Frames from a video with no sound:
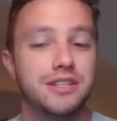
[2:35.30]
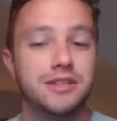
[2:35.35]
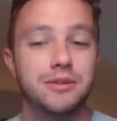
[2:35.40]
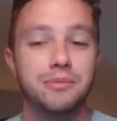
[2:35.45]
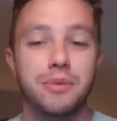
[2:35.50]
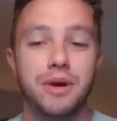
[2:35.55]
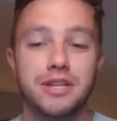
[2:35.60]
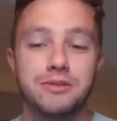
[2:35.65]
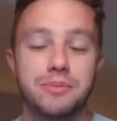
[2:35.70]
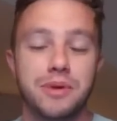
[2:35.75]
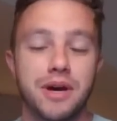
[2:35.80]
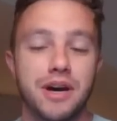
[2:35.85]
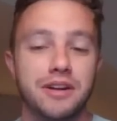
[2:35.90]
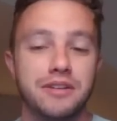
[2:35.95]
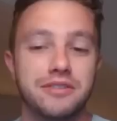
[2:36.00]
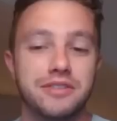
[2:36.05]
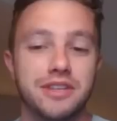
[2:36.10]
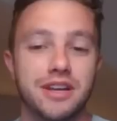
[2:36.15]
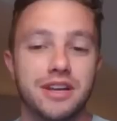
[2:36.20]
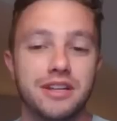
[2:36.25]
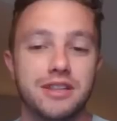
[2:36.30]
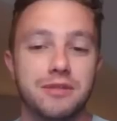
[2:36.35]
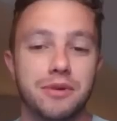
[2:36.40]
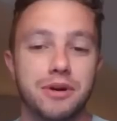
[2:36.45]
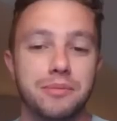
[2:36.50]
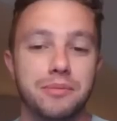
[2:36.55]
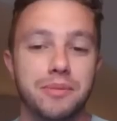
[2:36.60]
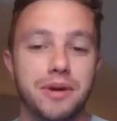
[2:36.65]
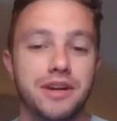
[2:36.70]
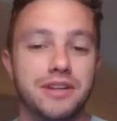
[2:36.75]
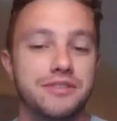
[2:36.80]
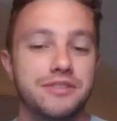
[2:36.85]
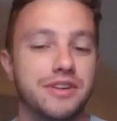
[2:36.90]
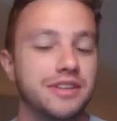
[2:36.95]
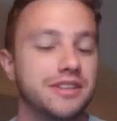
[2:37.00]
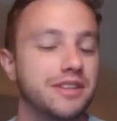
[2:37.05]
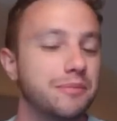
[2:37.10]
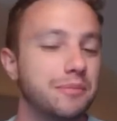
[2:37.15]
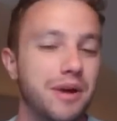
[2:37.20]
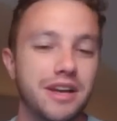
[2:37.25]
Mets batters and get them on base,
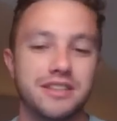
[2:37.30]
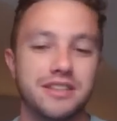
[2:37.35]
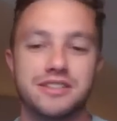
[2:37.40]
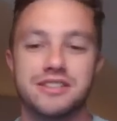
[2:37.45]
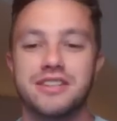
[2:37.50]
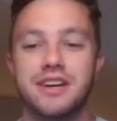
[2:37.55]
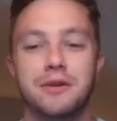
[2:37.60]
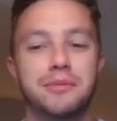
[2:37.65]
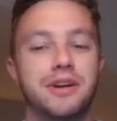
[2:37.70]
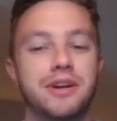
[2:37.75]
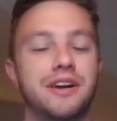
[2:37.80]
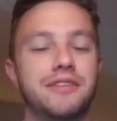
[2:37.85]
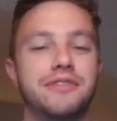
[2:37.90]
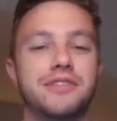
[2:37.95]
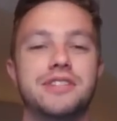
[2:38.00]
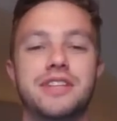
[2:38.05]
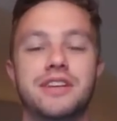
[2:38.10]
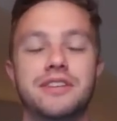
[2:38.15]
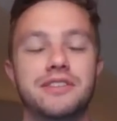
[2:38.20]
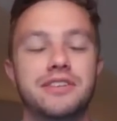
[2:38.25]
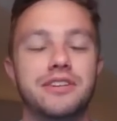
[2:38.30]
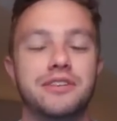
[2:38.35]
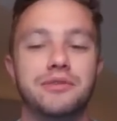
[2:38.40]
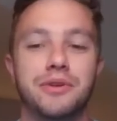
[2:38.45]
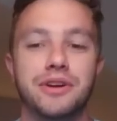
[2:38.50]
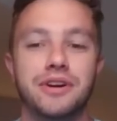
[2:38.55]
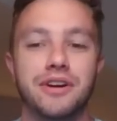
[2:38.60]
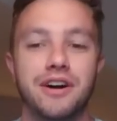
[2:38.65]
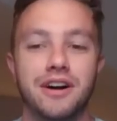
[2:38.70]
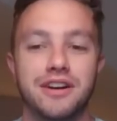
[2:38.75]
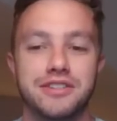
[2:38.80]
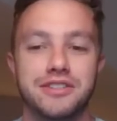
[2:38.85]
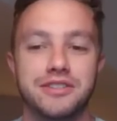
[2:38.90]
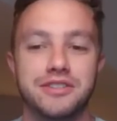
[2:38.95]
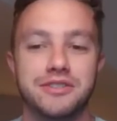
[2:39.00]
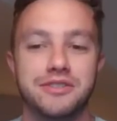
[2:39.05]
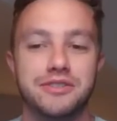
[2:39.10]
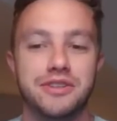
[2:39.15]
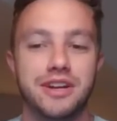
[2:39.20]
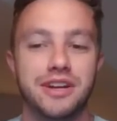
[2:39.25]
right? The Mets coming off a 7-3 loss
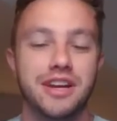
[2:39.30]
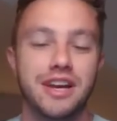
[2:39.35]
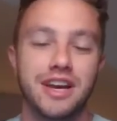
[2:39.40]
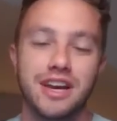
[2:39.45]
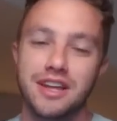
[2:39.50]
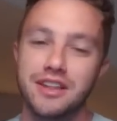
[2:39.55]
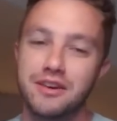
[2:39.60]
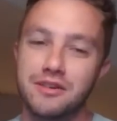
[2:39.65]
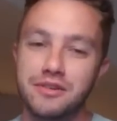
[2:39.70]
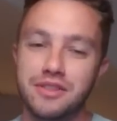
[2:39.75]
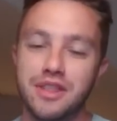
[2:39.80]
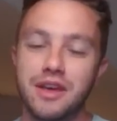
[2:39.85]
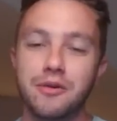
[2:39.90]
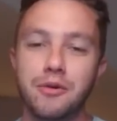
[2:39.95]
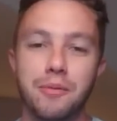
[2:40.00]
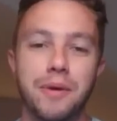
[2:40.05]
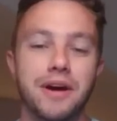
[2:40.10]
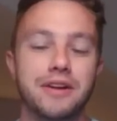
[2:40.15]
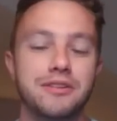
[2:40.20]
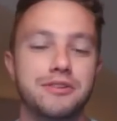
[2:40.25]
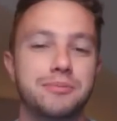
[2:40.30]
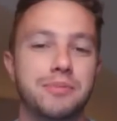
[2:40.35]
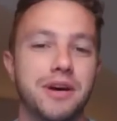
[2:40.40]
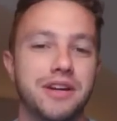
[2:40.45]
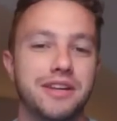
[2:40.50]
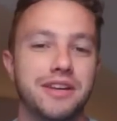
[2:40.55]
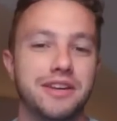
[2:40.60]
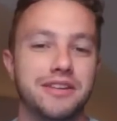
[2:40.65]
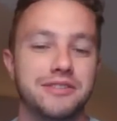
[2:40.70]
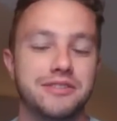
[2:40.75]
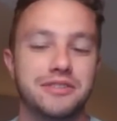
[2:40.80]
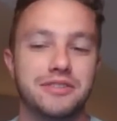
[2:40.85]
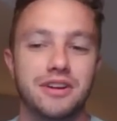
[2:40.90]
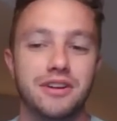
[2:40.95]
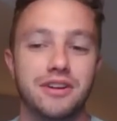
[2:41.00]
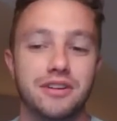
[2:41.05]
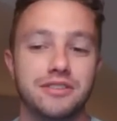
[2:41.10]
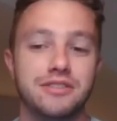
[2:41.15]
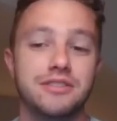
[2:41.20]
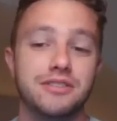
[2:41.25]
yesterday. They will bounce back
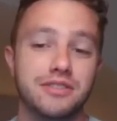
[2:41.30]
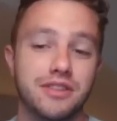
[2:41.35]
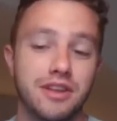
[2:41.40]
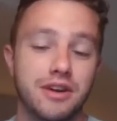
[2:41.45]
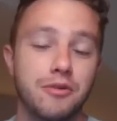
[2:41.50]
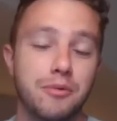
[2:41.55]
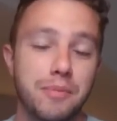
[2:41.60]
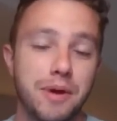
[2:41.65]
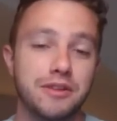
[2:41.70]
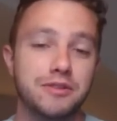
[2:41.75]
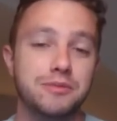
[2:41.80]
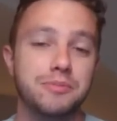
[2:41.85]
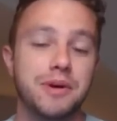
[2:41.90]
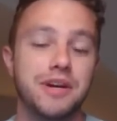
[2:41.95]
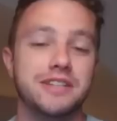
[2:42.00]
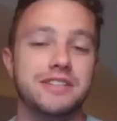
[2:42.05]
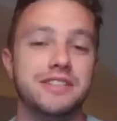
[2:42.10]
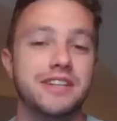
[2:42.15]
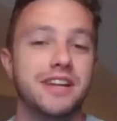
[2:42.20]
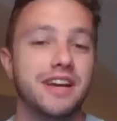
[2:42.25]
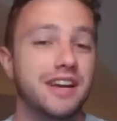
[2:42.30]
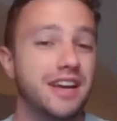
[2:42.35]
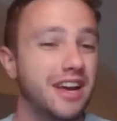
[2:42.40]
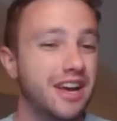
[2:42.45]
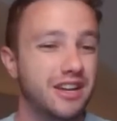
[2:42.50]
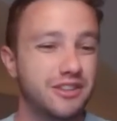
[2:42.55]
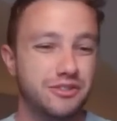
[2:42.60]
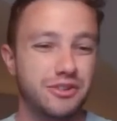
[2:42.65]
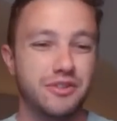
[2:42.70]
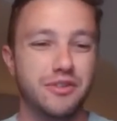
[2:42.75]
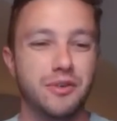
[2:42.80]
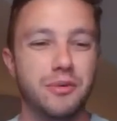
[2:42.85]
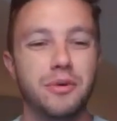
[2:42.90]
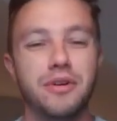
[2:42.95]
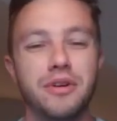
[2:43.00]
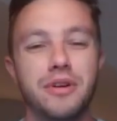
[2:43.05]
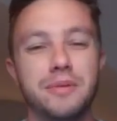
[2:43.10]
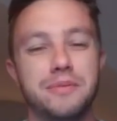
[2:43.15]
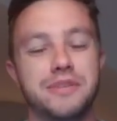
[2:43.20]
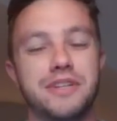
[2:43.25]
today. Trevor
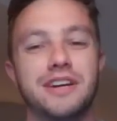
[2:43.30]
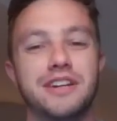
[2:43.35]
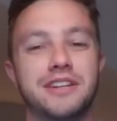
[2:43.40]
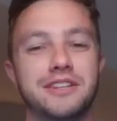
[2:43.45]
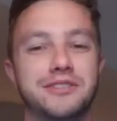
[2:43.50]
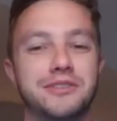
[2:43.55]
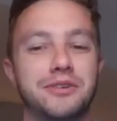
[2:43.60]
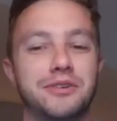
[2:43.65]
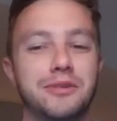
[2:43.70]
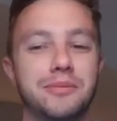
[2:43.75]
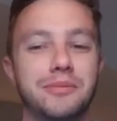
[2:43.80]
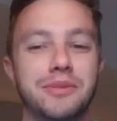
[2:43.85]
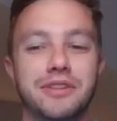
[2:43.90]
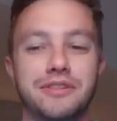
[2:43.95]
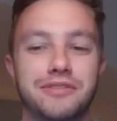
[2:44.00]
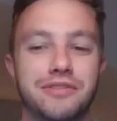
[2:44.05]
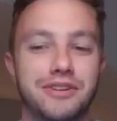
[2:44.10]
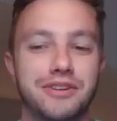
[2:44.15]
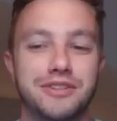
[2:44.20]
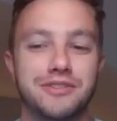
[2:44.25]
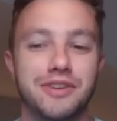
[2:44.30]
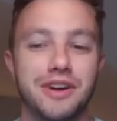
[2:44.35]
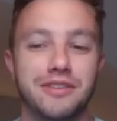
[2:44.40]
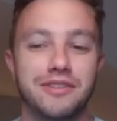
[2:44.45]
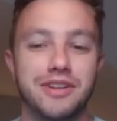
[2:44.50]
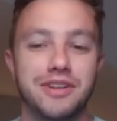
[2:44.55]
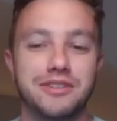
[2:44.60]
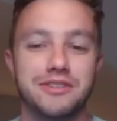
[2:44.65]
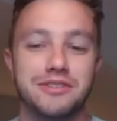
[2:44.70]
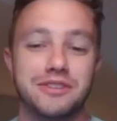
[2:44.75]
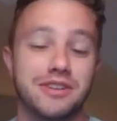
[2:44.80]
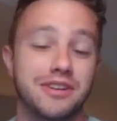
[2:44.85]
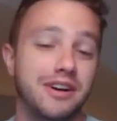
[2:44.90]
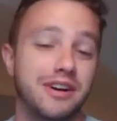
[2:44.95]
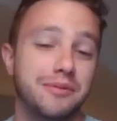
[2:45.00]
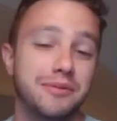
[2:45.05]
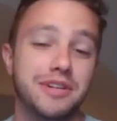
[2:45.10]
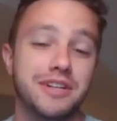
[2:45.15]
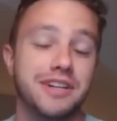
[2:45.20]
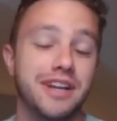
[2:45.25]
Williams kind of sold them in the first five yesterday.
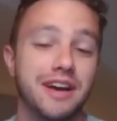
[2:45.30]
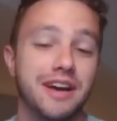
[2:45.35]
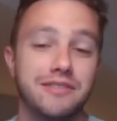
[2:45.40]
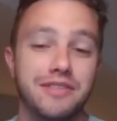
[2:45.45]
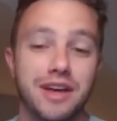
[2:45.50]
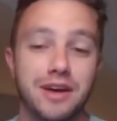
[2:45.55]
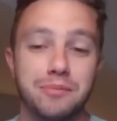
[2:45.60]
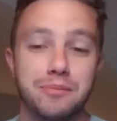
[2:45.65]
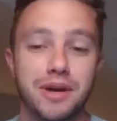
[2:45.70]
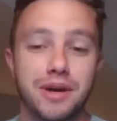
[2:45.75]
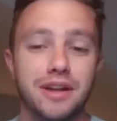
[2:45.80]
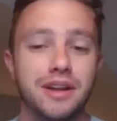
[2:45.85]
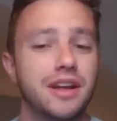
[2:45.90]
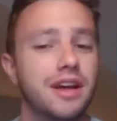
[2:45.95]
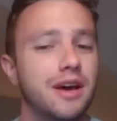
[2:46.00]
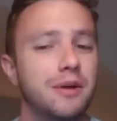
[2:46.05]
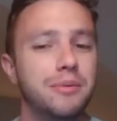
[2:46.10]
Glad we didn't have that bet.